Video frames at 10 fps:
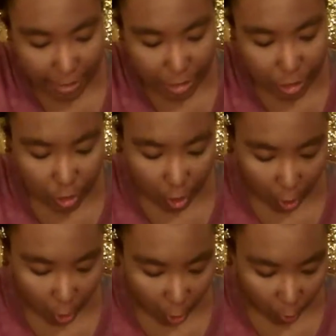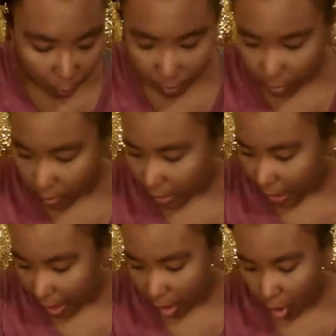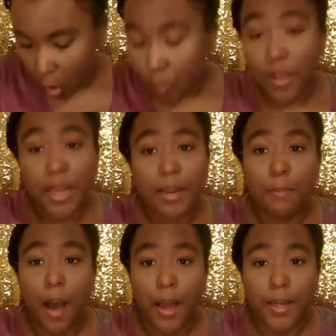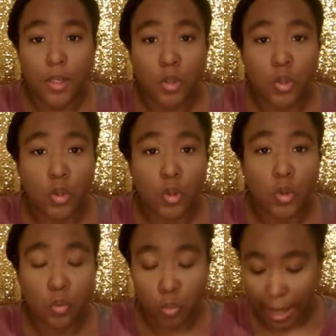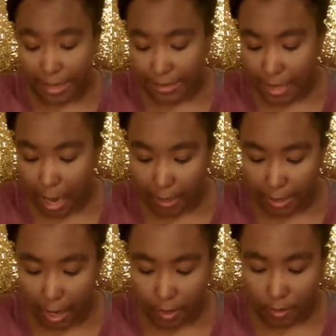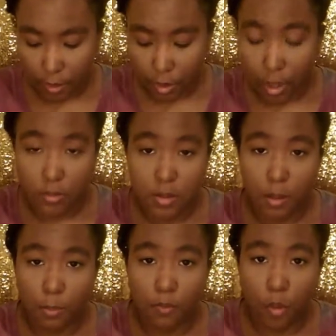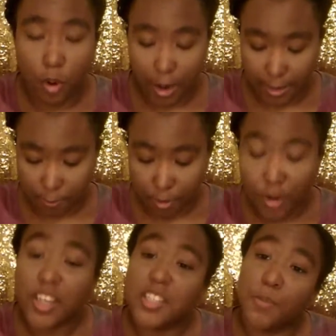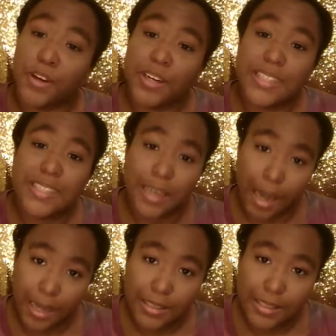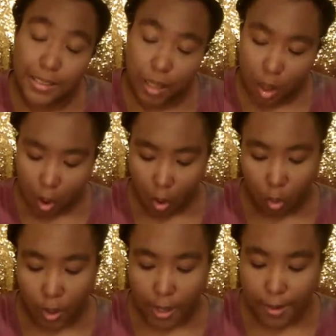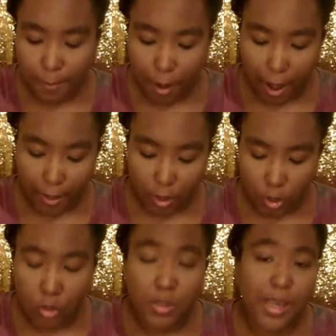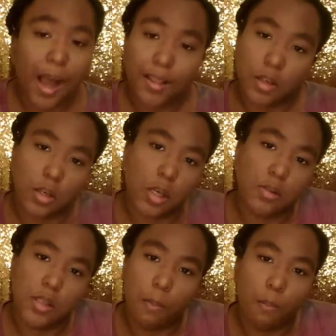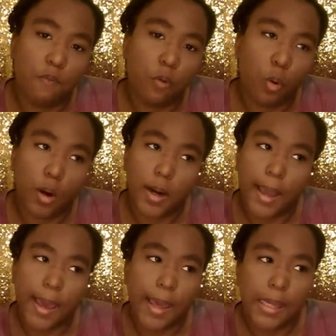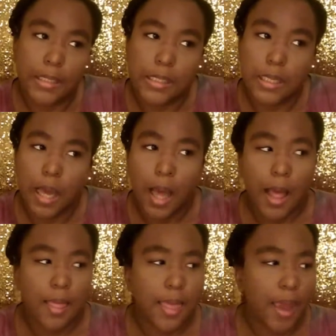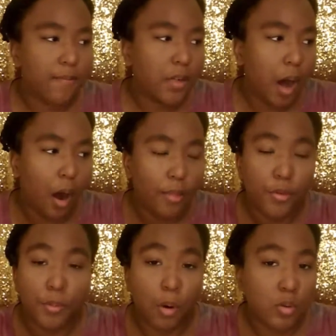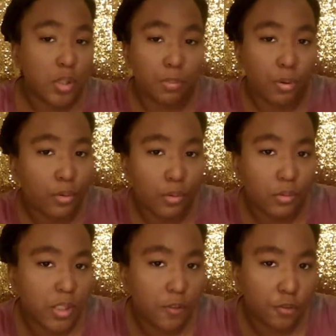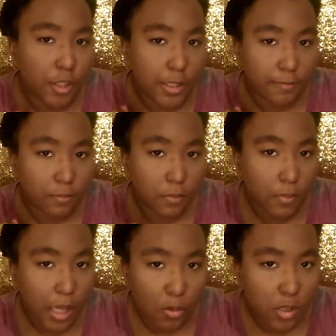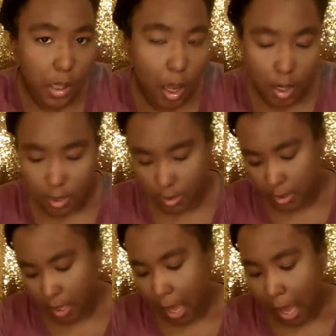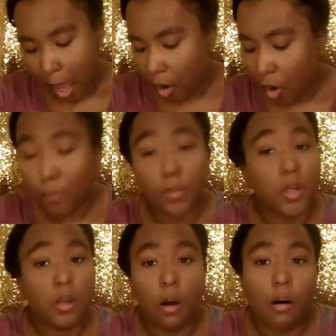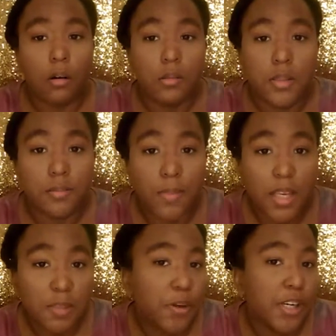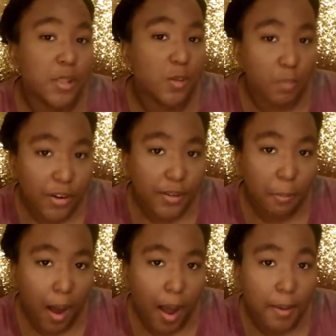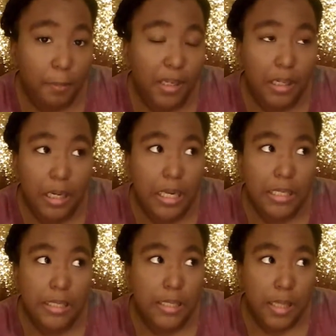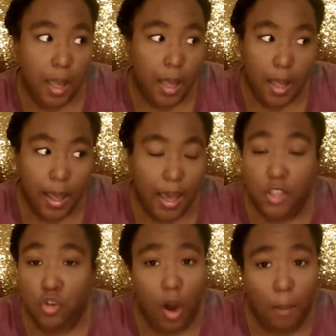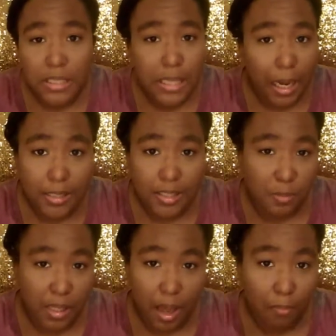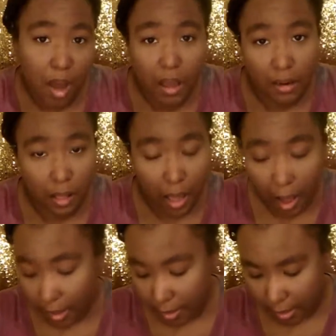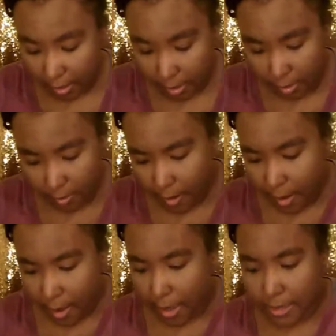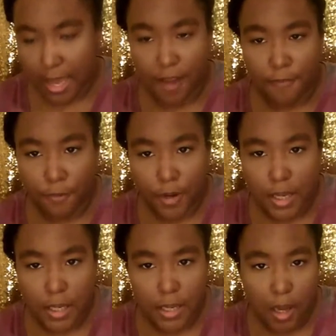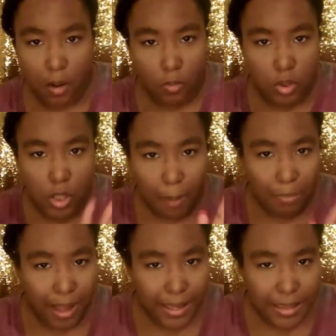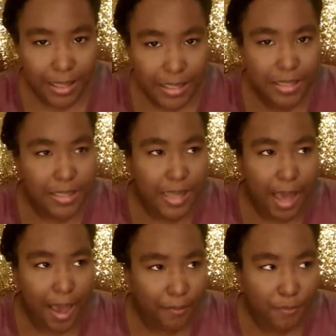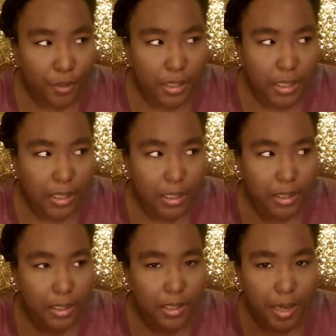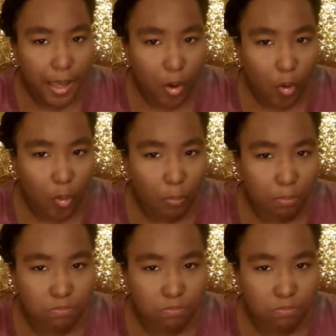So, I hope anybody who has not gotten their nails done before has a better experience than I did. Or anybody who's gotten their nails done before and they've gone through multiple different nail salons. I hope y'all's experience was better than mine, because it traumatized me. I'm not gonna lie. Like, is every nail shop like this? Is every nail